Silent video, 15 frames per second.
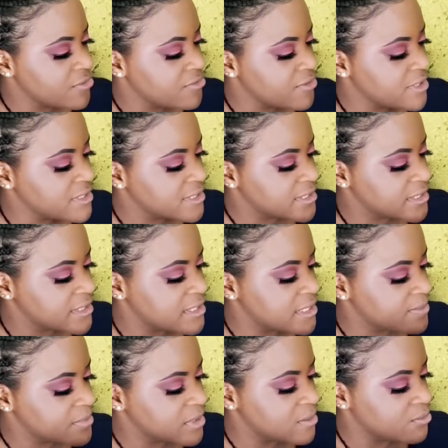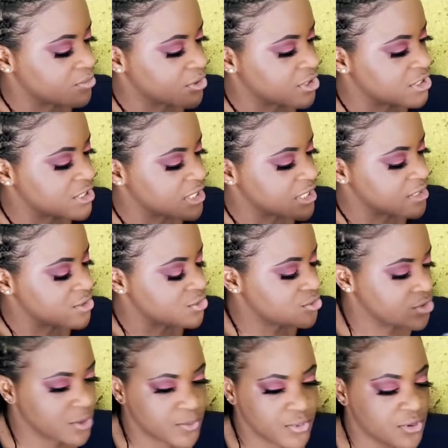I will first dip the brush
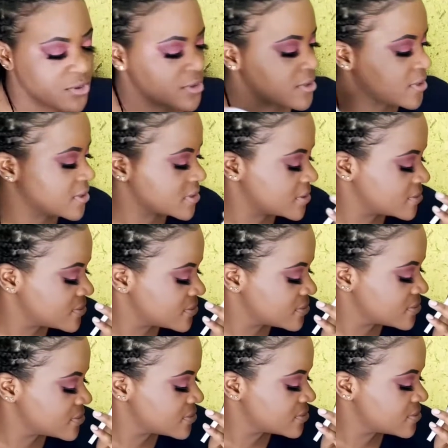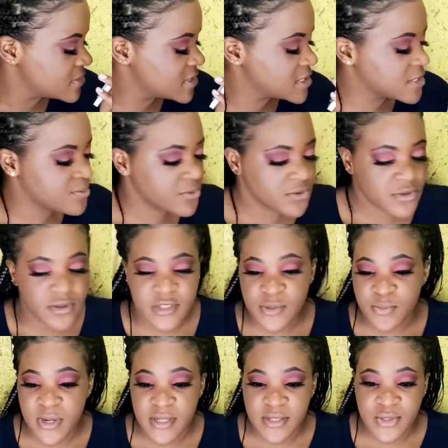into the product. This product
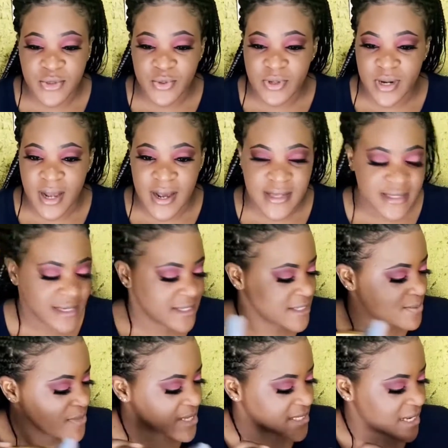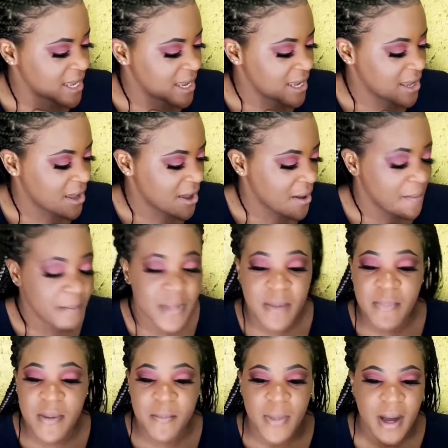smells so nice. It smells like
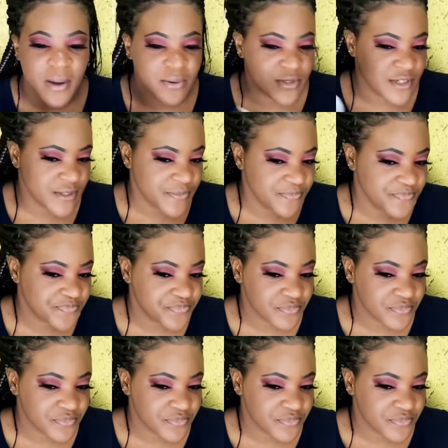baby powder.